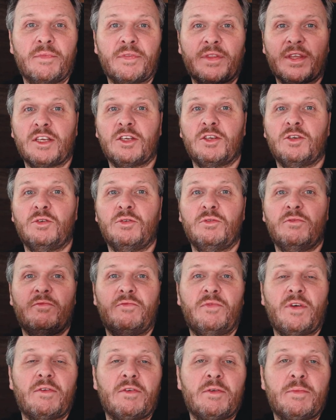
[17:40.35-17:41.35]
Thank you
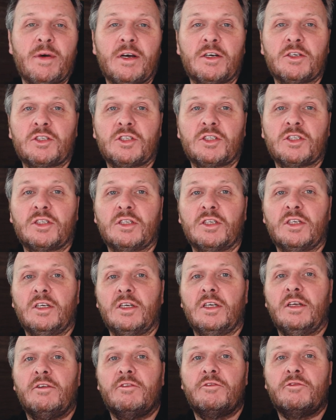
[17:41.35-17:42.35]
very much
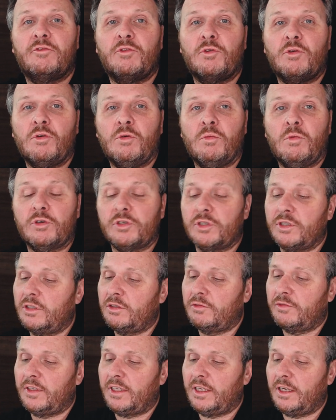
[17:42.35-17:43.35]
for watching
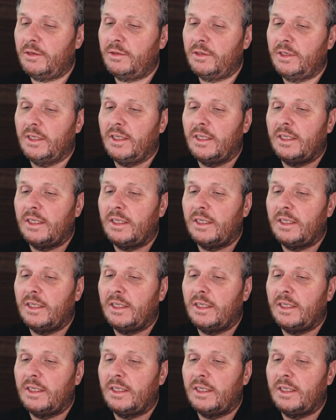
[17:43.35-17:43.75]
this video.